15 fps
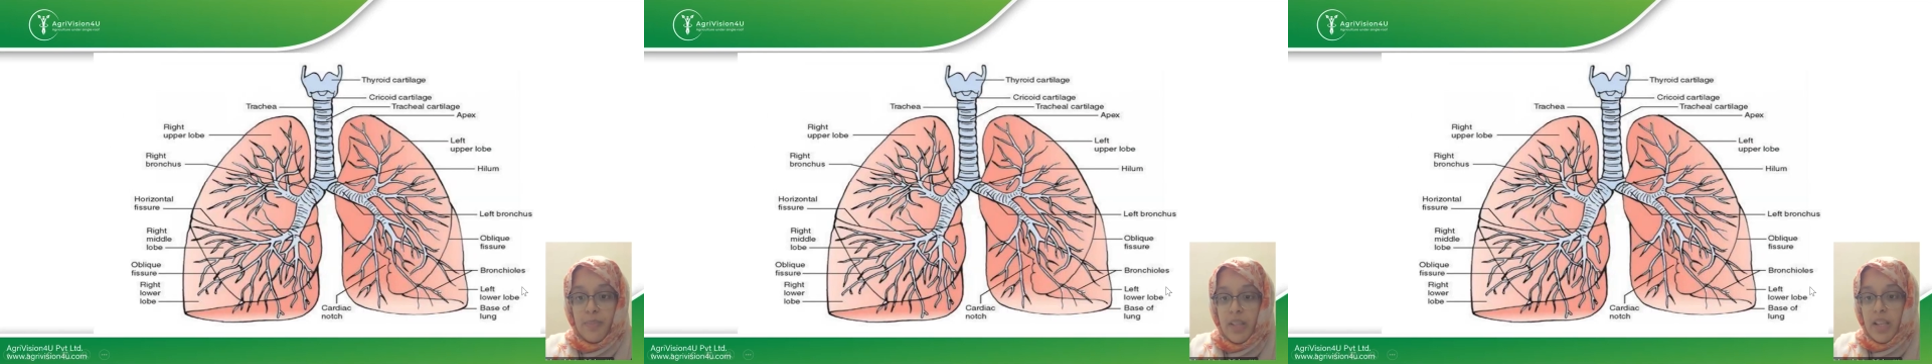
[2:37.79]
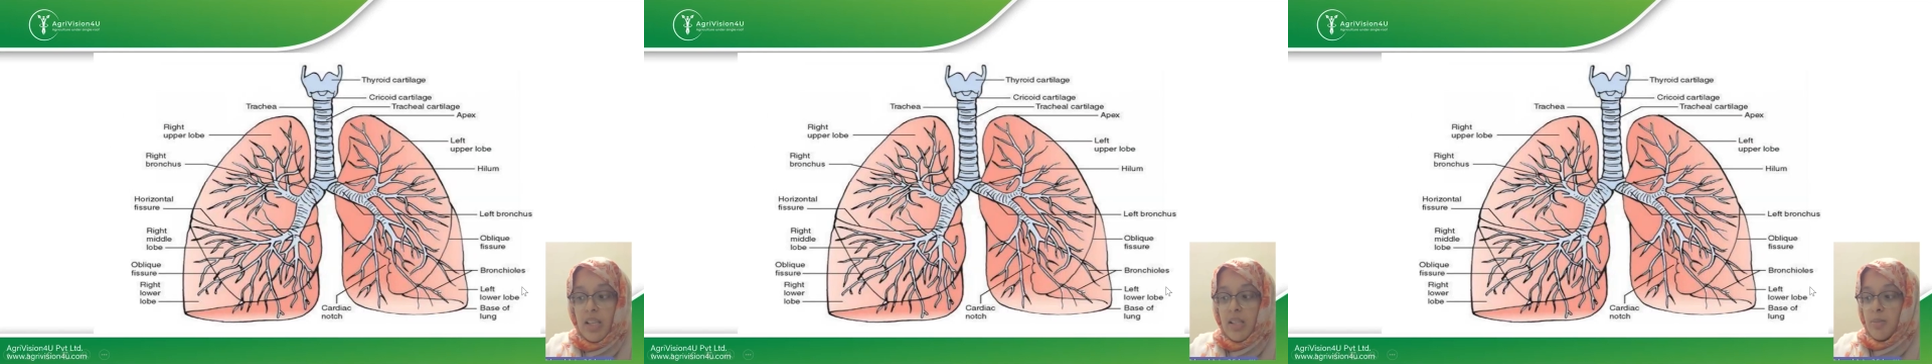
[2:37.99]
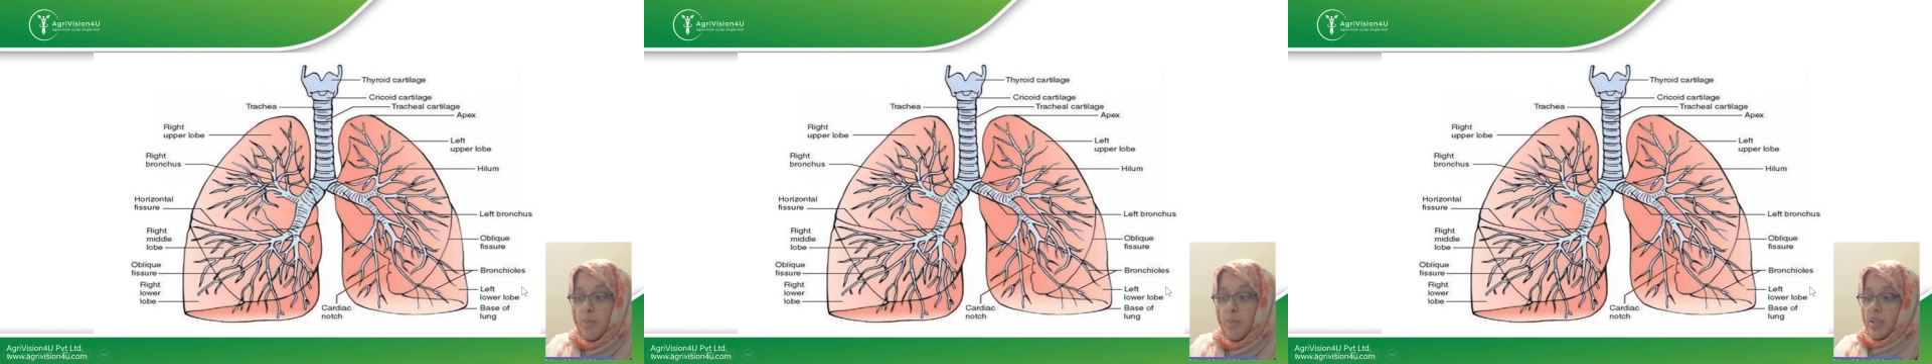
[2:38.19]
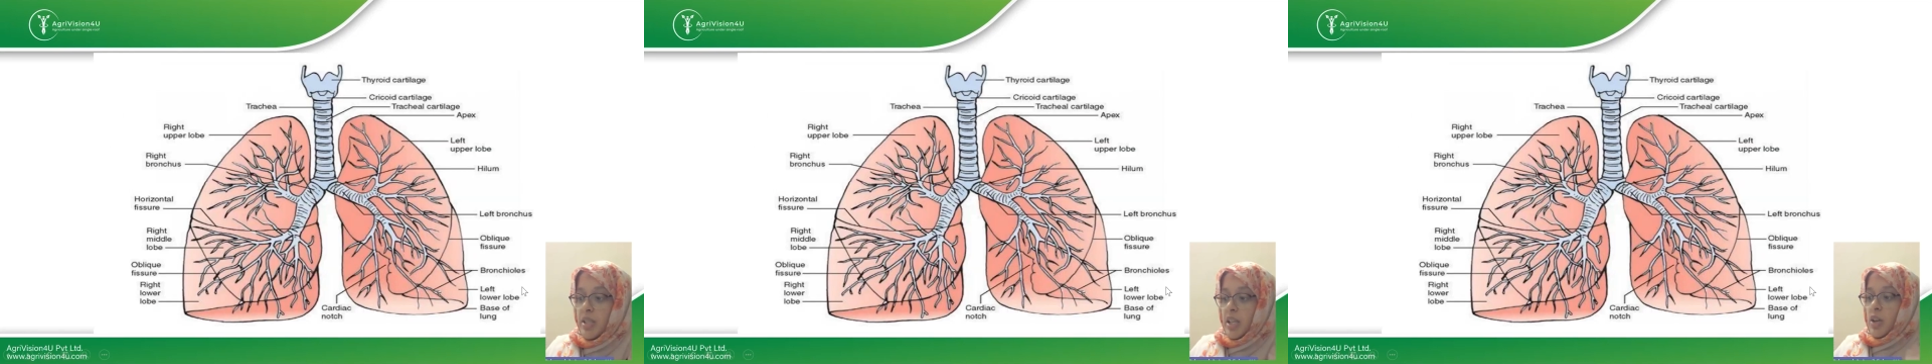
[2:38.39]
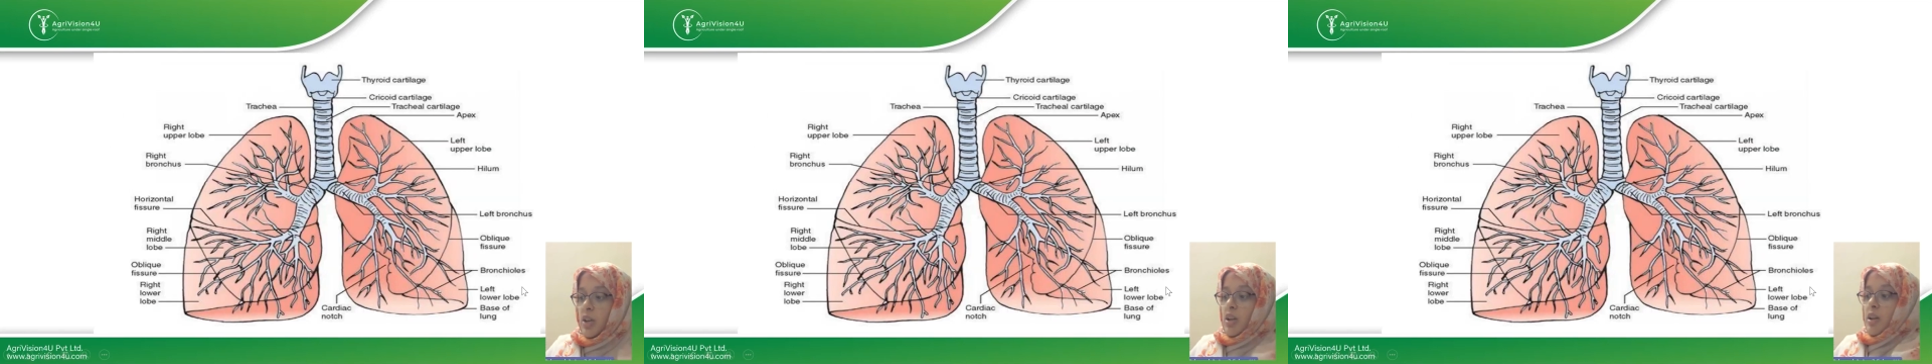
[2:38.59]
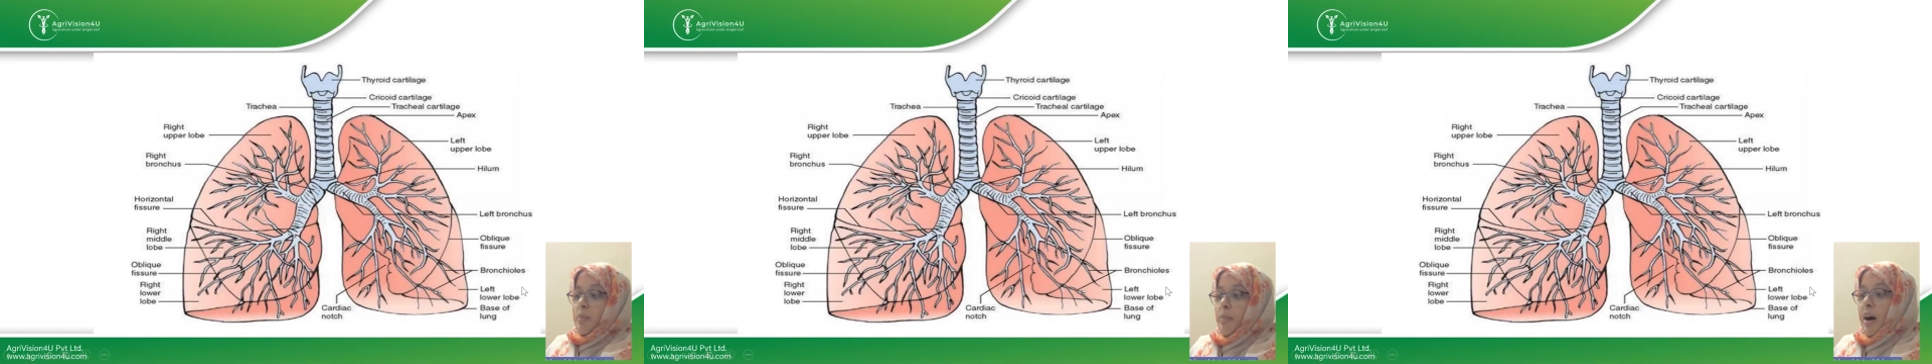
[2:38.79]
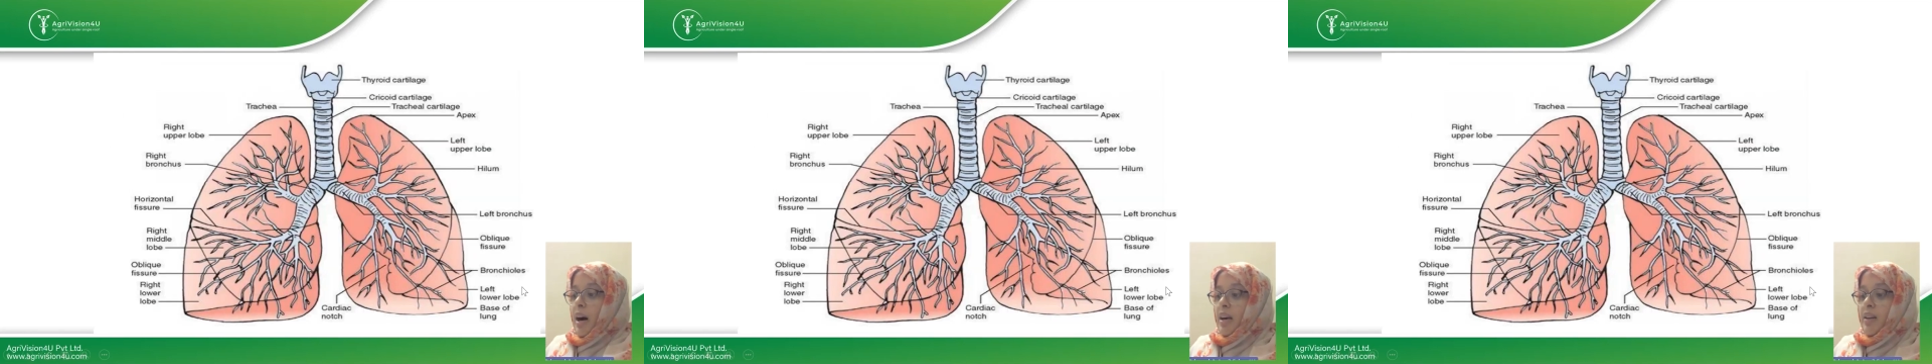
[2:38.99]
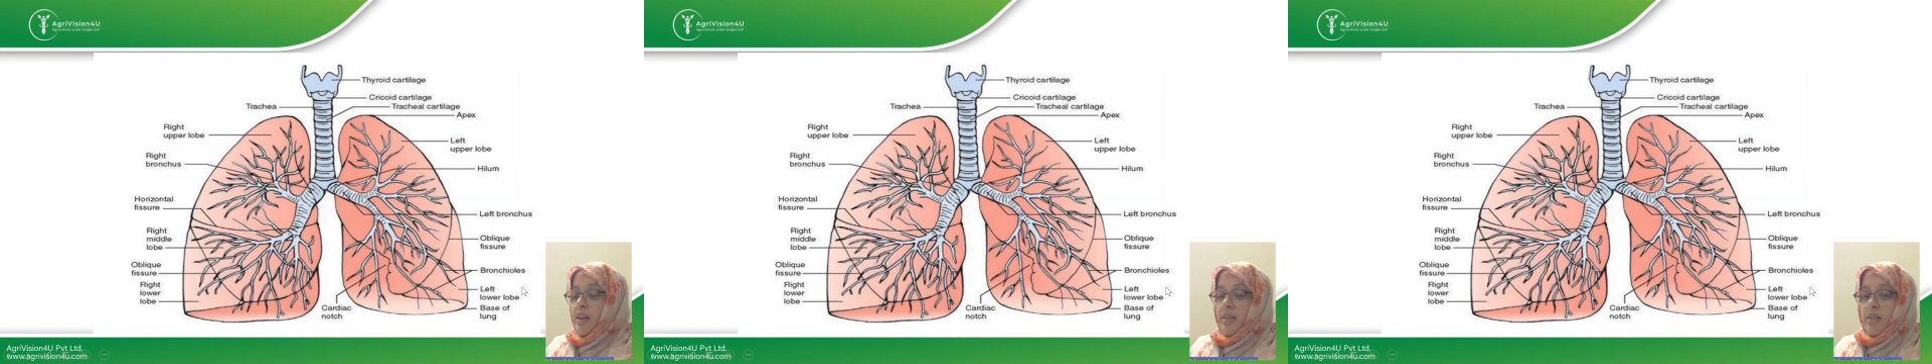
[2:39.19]
This particular
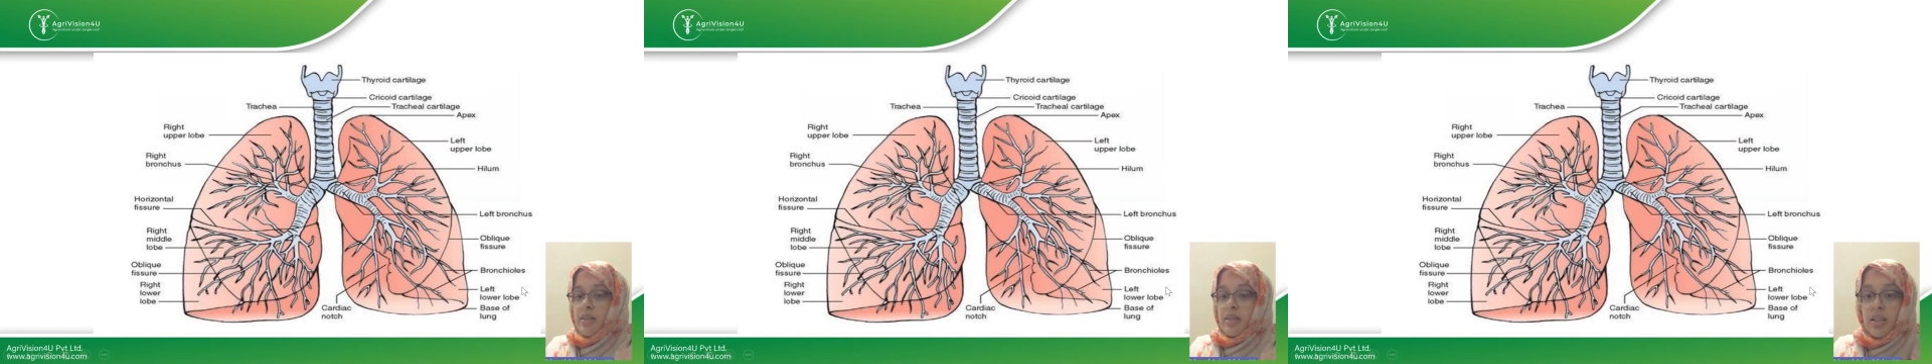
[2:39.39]
part